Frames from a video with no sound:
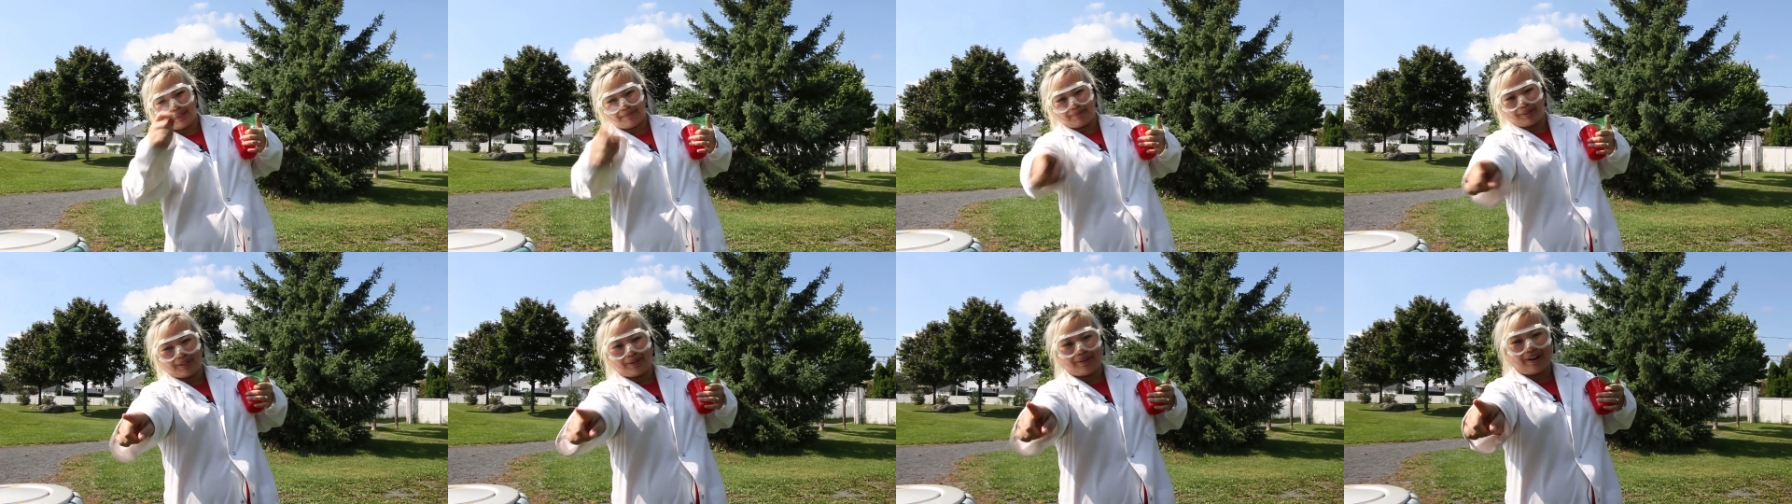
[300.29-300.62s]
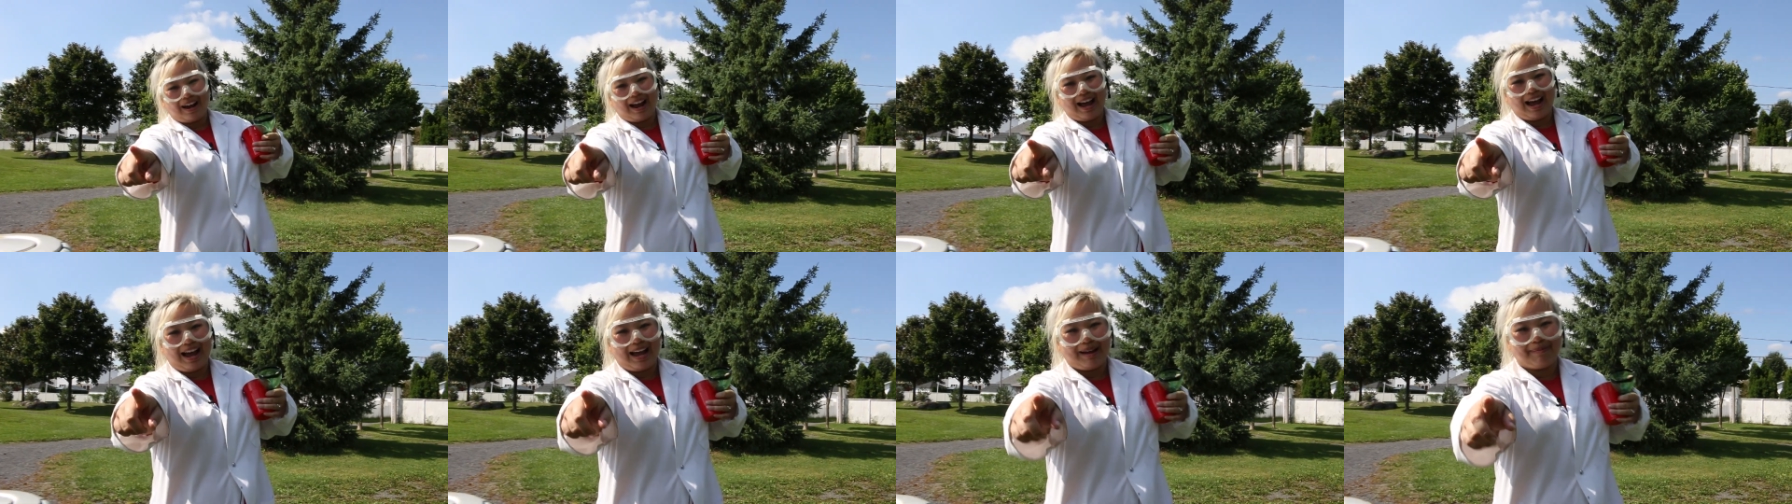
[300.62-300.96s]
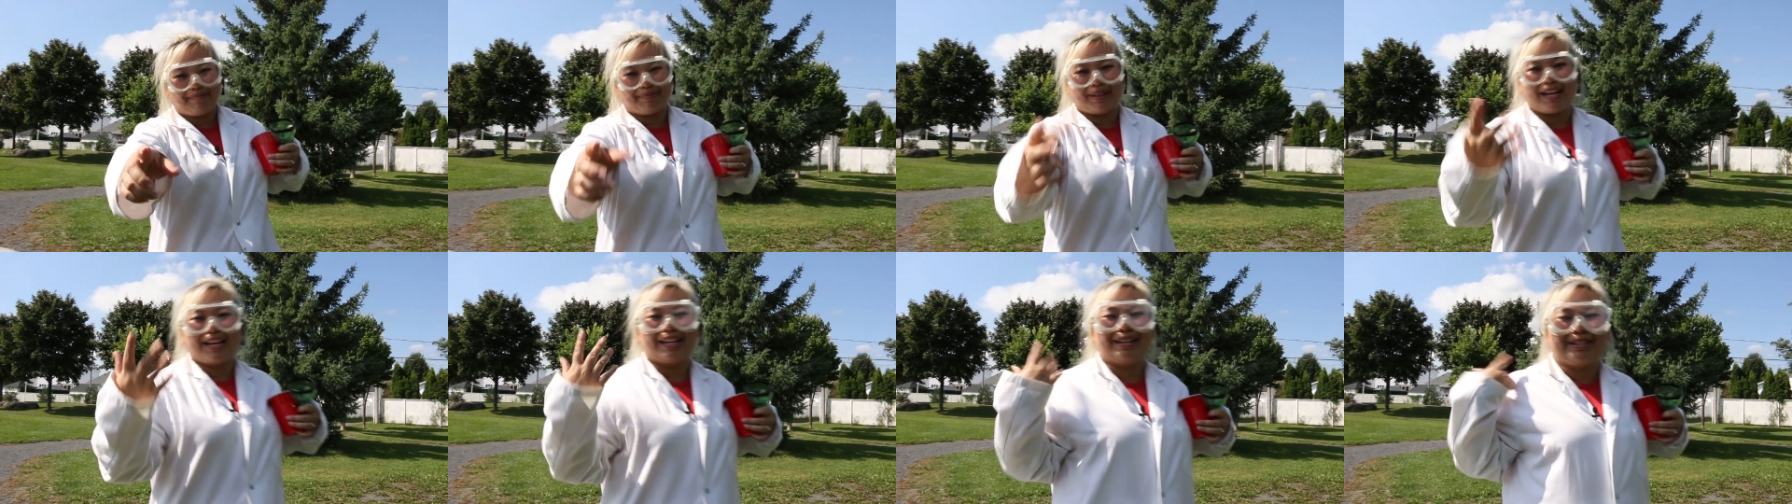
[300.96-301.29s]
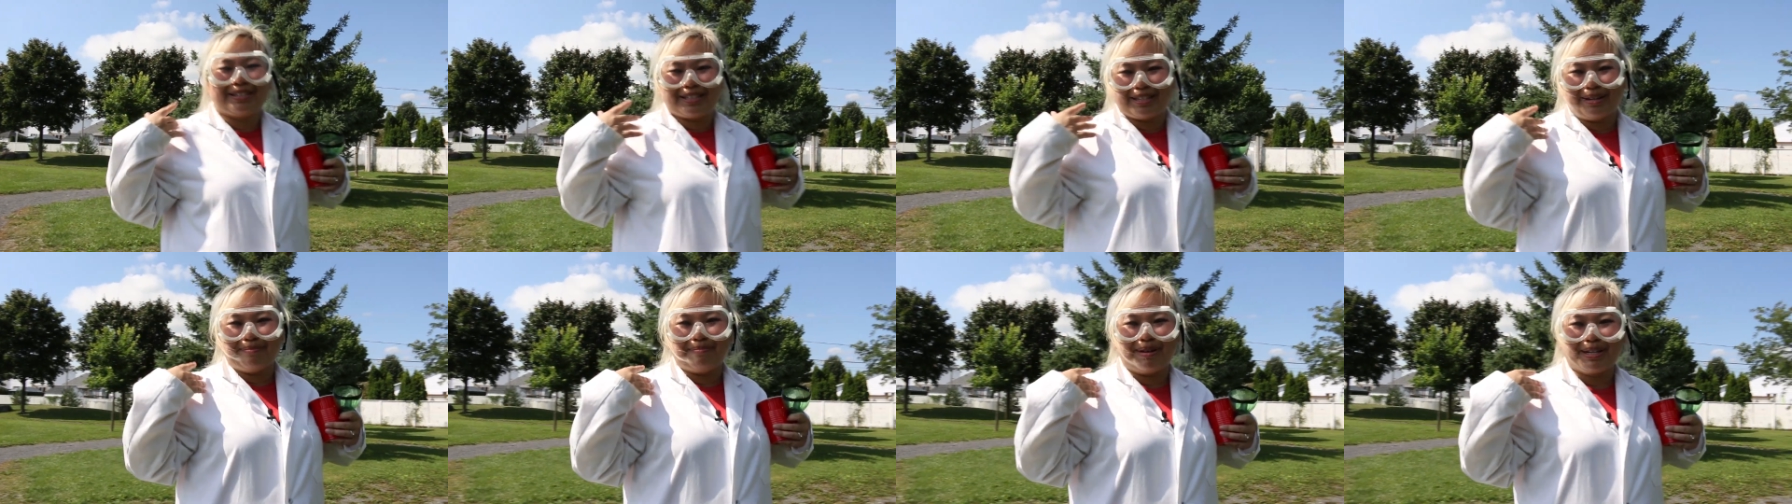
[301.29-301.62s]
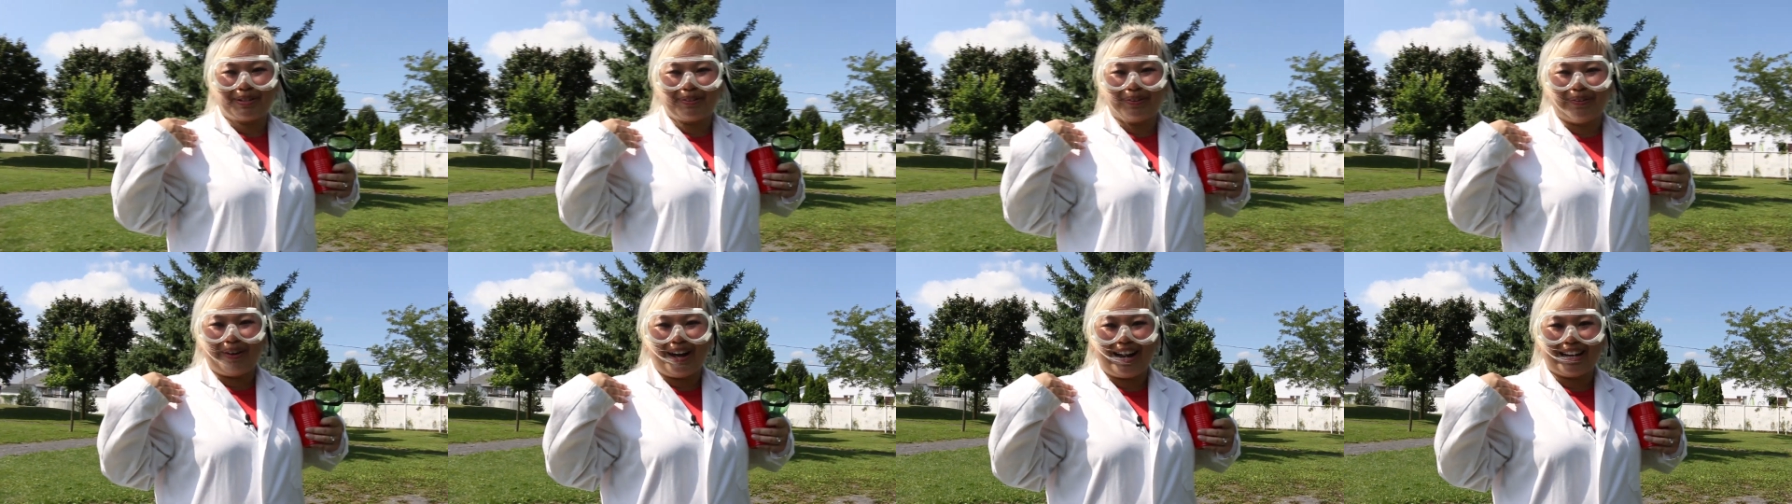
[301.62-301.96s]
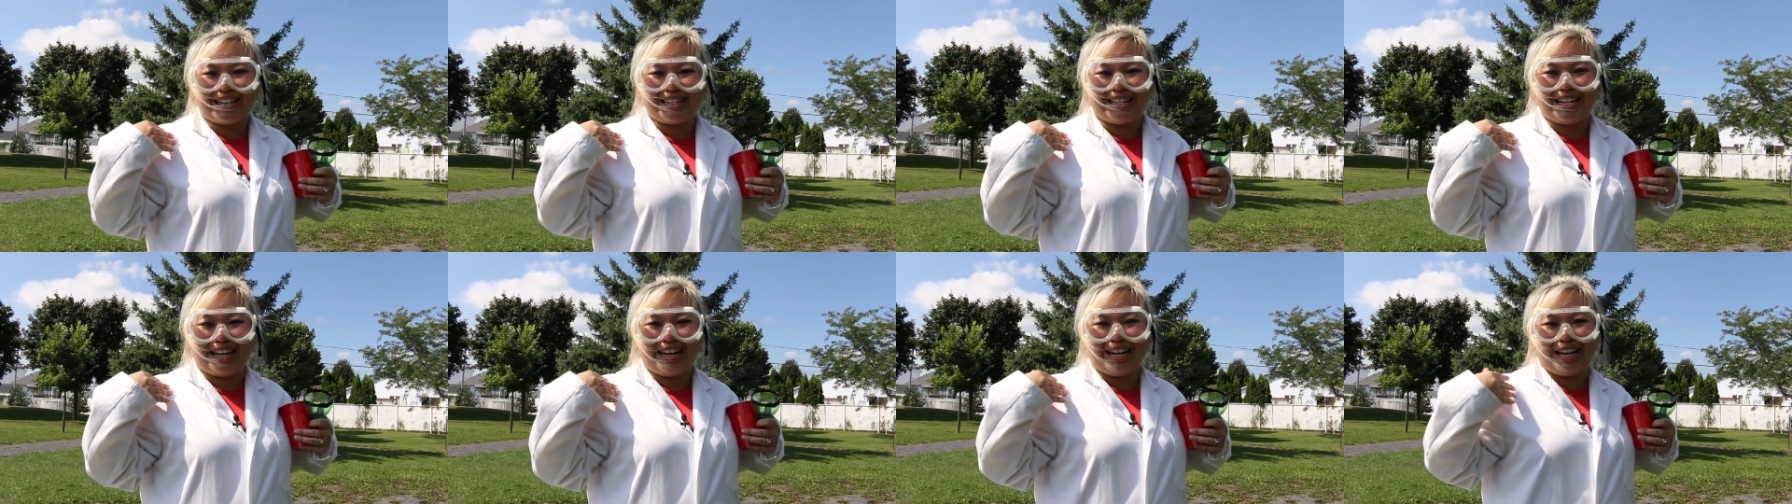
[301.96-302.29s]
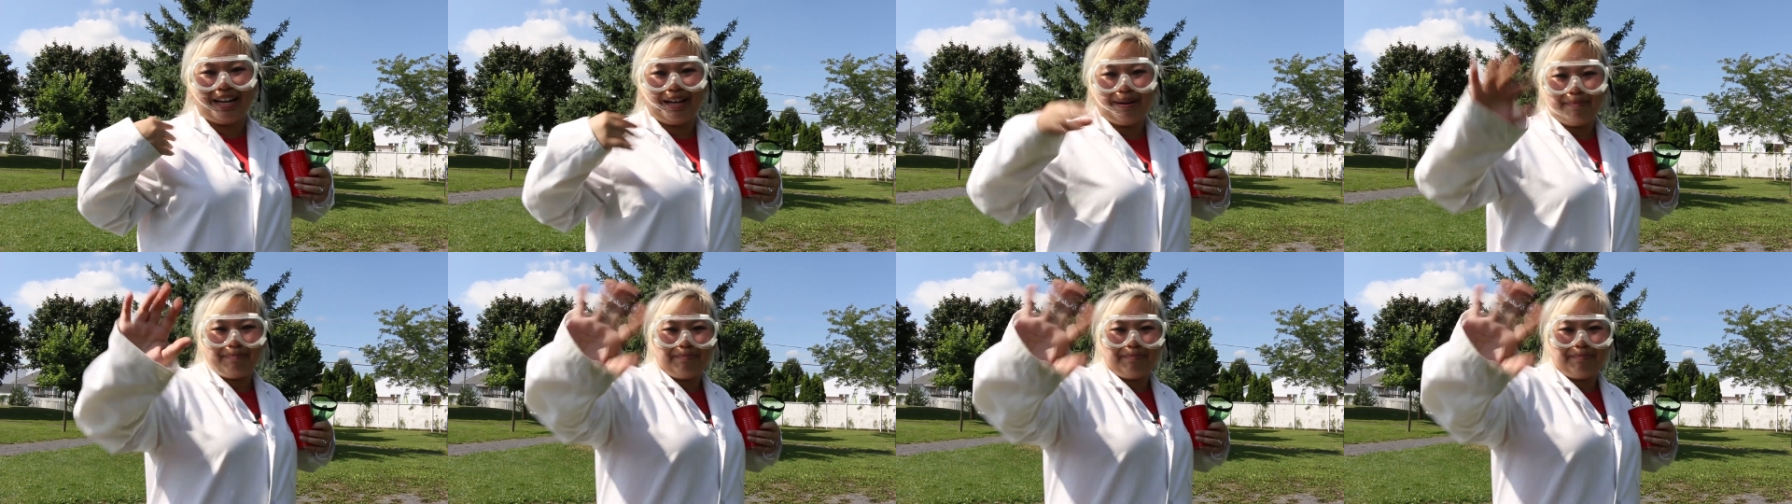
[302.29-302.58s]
subscribe. Thank you so much for watching.